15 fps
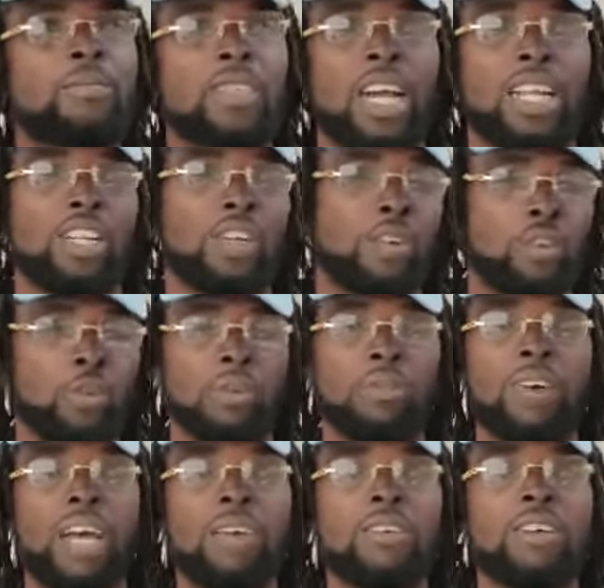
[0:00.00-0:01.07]
And, you know, it took me
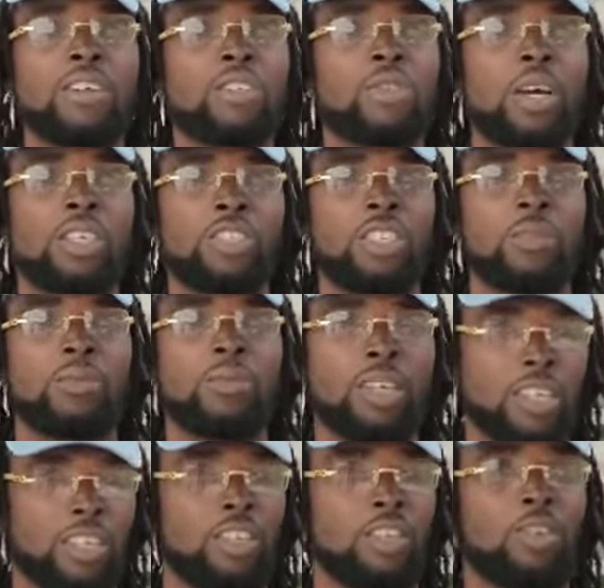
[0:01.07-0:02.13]
5 years to actually,
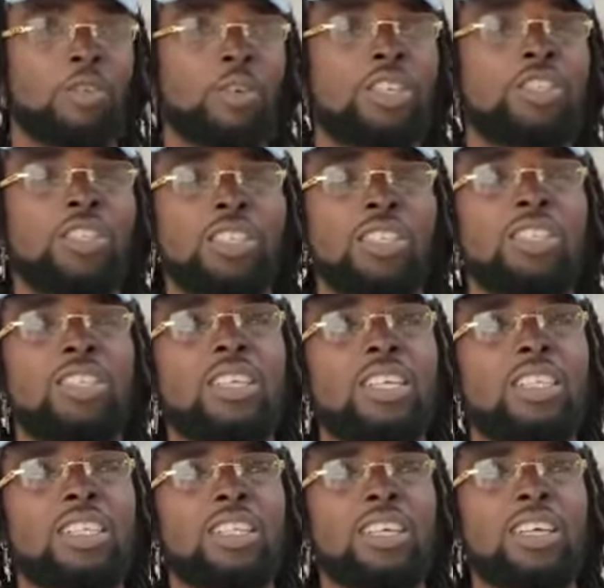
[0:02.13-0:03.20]
you know, reach to this state,
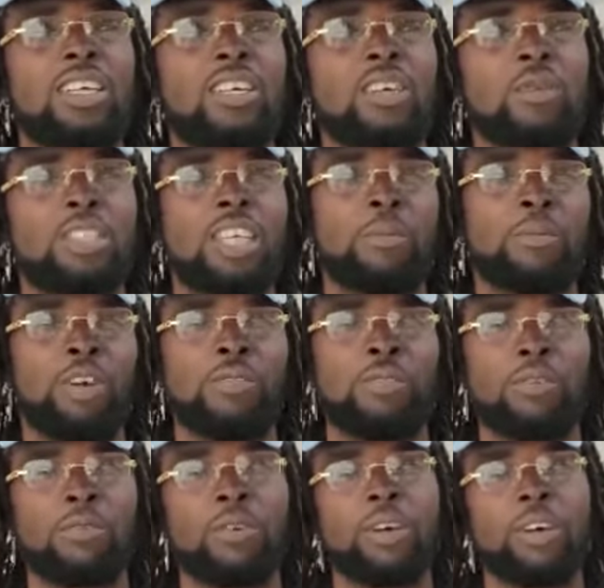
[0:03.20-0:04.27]
which I'm
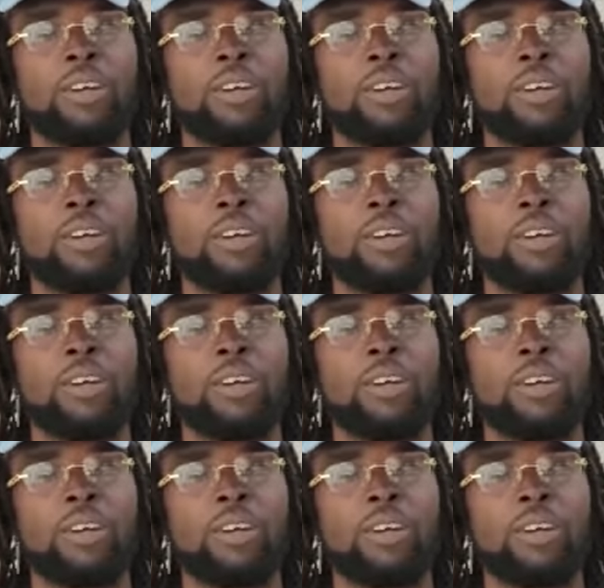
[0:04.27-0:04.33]
grateful for.